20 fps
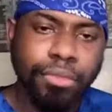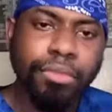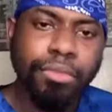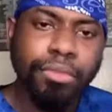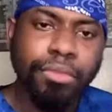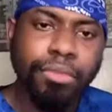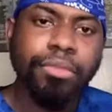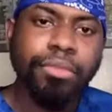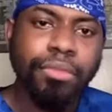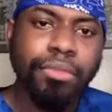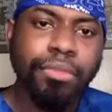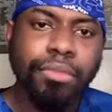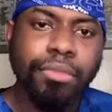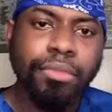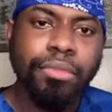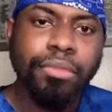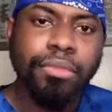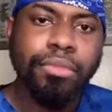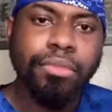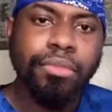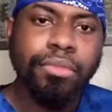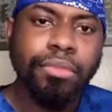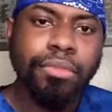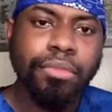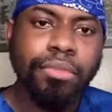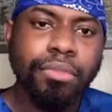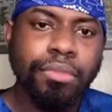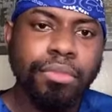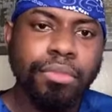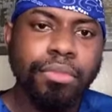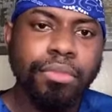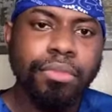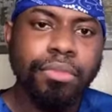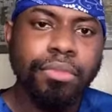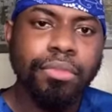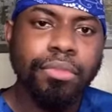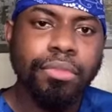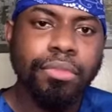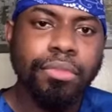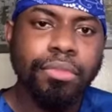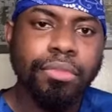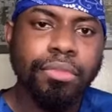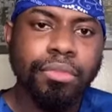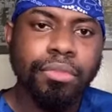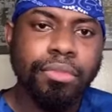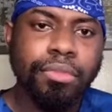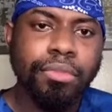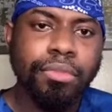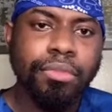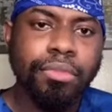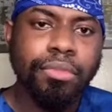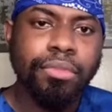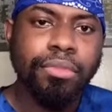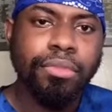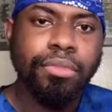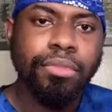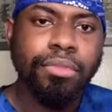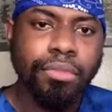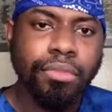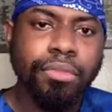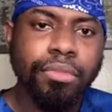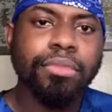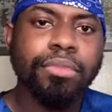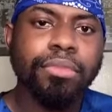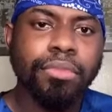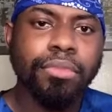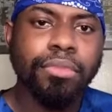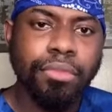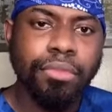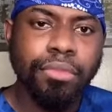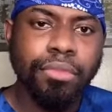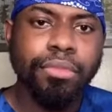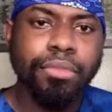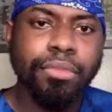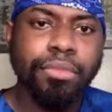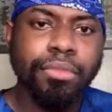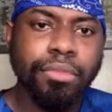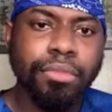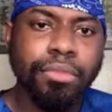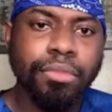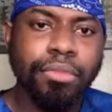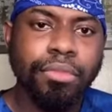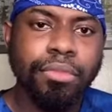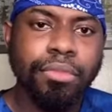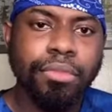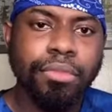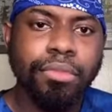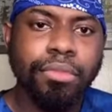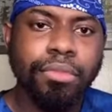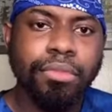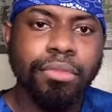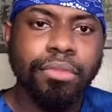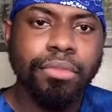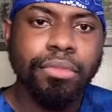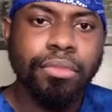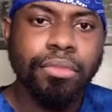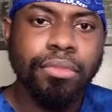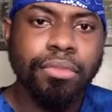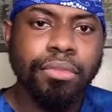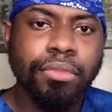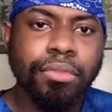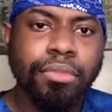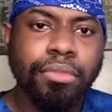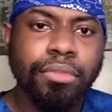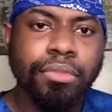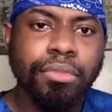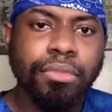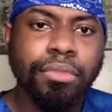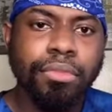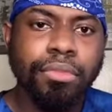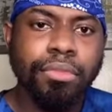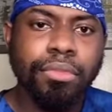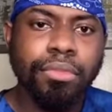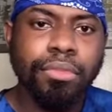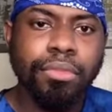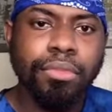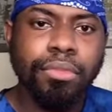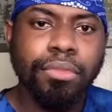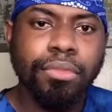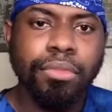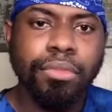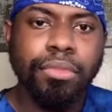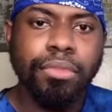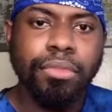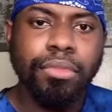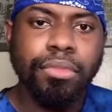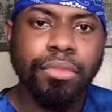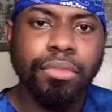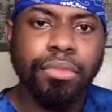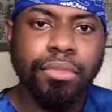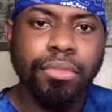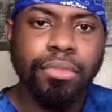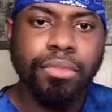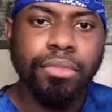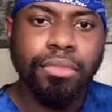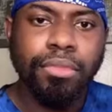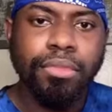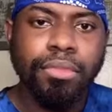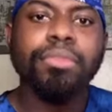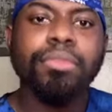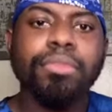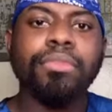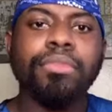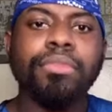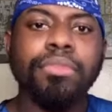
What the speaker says: No words are spoken by the person on screen.